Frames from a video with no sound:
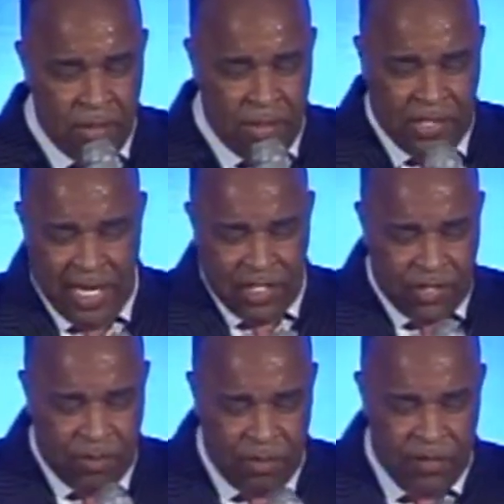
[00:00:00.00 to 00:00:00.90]
The
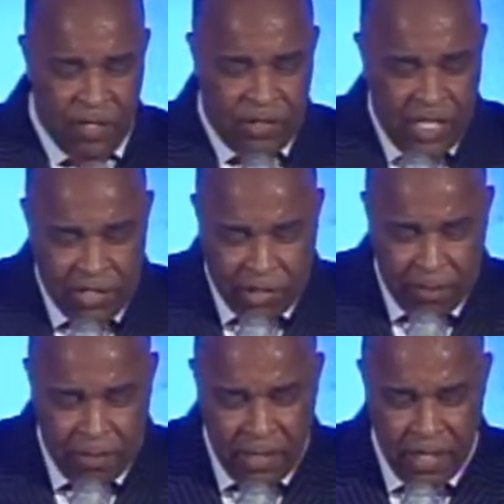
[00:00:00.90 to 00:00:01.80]
text reveals
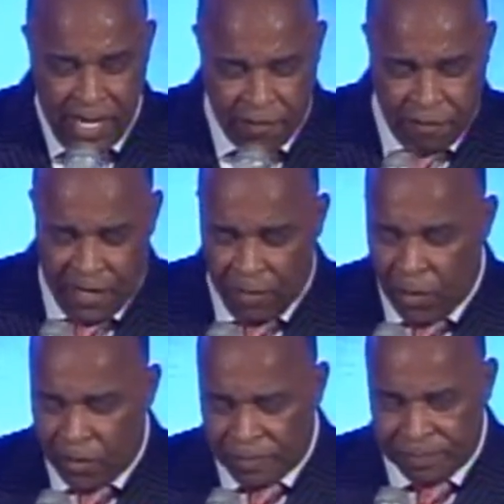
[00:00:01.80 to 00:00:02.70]
Egypt and
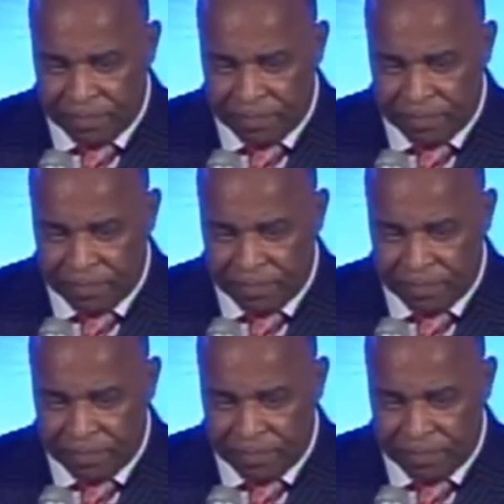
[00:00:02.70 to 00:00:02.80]
Pharaoh.